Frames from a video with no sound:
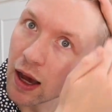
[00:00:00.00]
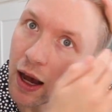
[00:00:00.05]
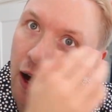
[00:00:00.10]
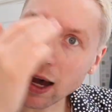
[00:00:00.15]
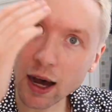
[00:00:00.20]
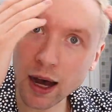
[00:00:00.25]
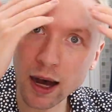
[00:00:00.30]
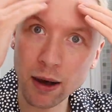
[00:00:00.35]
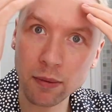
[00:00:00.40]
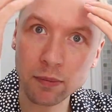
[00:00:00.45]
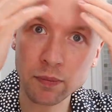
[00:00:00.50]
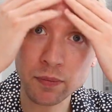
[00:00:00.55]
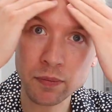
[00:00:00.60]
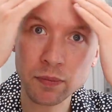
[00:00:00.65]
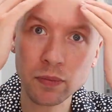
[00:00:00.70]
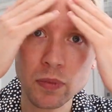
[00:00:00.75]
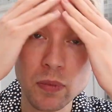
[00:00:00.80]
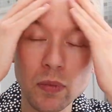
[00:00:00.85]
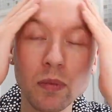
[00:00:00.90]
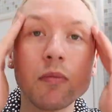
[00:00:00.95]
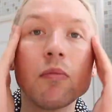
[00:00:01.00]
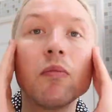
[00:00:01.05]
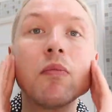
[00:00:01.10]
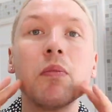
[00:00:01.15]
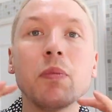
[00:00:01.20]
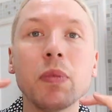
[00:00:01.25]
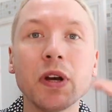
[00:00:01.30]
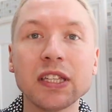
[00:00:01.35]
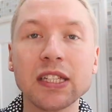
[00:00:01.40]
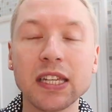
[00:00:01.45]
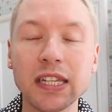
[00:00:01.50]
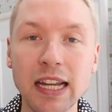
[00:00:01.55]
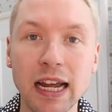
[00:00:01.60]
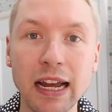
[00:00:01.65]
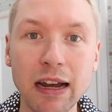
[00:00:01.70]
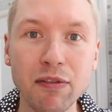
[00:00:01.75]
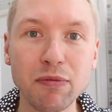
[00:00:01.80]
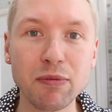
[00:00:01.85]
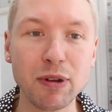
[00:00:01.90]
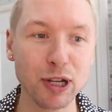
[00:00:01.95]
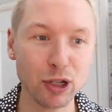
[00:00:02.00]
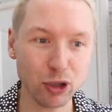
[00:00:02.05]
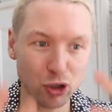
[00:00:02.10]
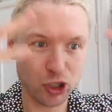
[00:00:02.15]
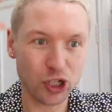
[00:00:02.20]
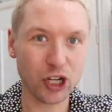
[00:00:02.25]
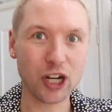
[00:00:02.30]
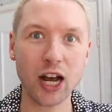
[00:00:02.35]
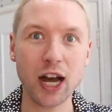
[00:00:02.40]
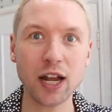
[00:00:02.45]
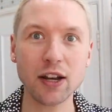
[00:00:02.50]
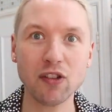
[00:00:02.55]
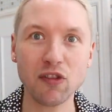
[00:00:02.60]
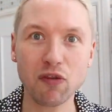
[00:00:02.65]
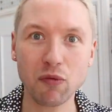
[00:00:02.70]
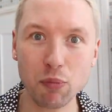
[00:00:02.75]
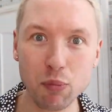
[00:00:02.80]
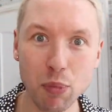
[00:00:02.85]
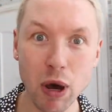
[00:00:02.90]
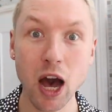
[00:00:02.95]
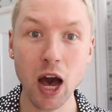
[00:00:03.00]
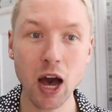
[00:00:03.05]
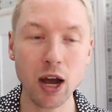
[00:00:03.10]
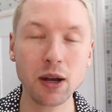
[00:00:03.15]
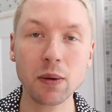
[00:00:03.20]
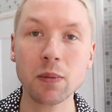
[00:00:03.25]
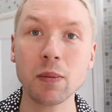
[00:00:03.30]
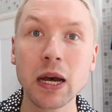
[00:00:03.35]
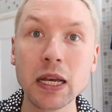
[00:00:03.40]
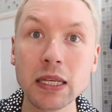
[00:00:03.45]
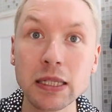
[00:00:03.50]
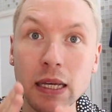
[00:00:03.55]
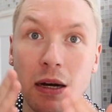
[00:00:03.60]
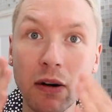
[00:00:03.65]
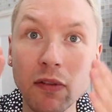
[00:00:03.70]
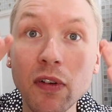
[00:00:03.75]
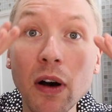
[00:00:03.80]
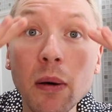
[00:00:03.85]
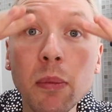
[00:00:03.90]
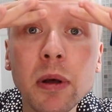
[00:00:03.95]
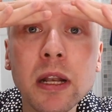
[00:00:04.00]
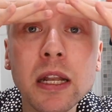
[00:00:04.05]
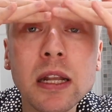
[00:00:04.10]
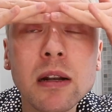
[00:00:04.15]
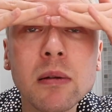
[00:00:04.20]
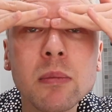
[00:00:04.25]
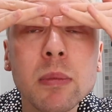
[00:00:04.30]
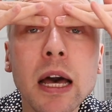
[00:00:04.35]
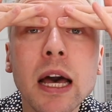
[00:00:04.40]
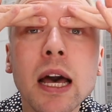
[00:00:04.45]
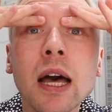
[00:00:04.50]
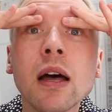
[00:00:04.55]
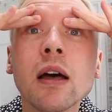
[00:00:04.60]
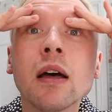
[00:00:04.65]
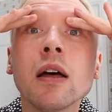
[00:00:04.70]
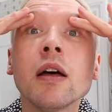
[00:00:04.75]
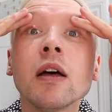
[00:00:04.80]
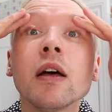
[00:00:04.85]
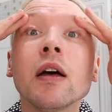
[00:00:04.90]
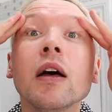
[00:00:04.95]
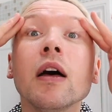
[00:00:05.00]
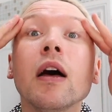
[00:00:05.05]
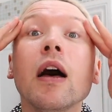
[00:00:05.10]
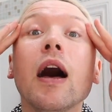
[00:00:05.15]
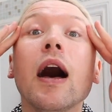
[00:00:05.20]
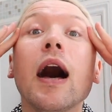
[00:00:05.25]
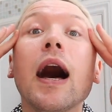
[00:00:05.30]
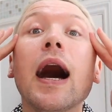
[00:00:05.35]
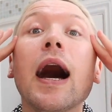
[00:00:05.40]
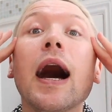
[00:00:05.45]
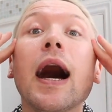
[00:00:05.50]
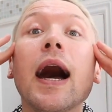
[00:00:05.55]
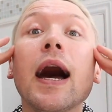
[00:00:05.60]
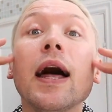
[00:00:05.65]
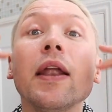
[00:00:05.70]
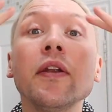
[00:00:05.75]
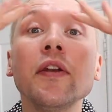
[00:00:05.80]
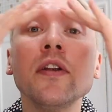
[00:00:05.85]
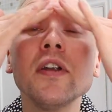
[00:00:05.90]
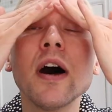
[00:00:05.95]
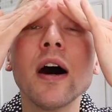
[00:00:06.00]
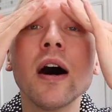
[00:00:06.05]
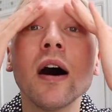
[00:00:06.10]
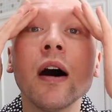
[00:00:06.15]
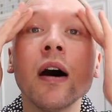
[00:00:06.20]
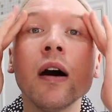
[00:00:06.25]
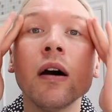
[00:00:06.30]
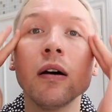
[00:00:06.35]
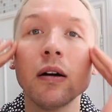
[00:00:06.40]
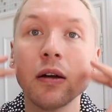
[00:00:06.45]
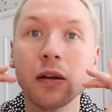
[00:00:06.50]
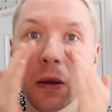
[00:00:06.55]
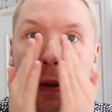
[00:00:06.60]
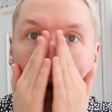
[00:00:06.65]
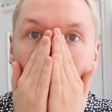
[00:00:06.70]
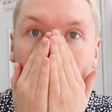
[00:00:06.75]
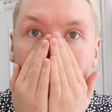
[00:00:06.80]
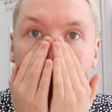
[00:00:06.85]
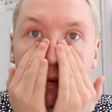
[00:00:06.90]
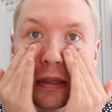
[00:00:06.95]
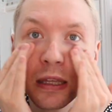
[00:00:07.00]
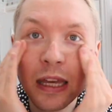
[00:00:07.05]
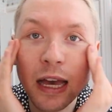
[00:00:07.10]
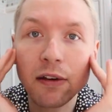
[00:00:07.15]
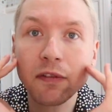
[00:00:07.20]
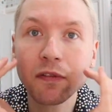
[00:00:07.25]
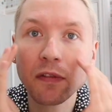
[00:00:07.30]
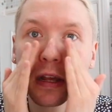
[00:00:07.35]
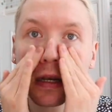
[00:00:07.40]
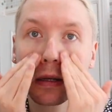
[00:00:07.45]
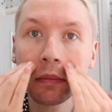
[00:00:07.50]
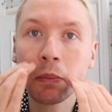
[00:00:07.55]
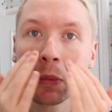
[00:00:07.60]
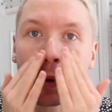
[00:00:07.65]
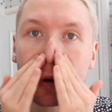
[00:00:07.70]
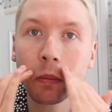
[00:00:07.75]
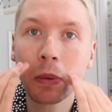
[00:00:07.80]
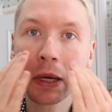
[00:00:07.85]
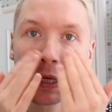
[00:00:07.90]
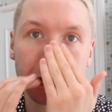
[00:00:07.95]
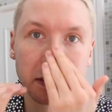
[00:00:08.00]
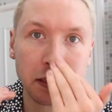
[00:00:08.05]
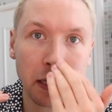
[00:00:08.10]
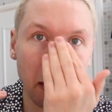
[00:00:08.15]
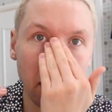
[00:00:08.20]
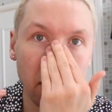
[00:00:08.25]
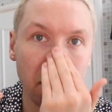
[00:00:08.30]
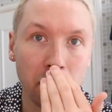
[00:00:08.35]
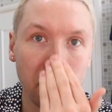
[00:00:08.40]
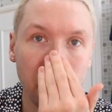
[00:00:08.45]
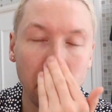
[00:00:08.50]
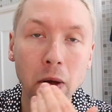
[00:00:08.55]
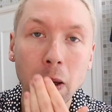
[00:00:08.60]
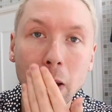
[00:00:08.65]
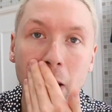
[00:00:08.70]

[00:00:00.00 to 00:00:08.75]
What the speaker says: But today I've managed to kind of perk myself up a little bit and yeah, feeling more myself.